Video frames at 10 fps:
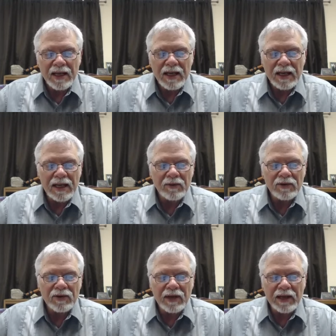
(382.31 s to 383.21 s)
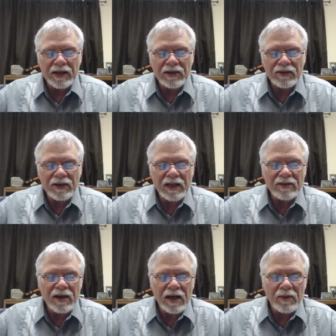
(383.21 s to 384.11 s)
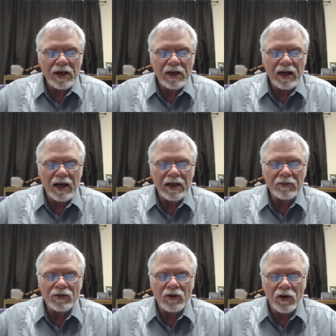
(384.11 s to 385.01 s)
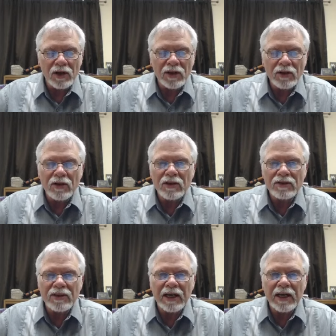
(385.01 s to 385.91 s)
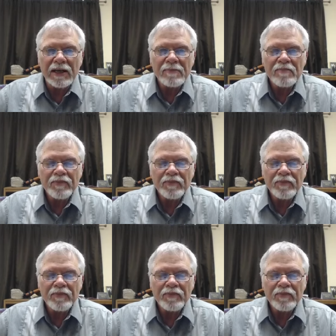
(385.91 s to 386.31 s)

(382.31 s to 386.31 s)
and he was in a set time in God. It was on the Lord's day.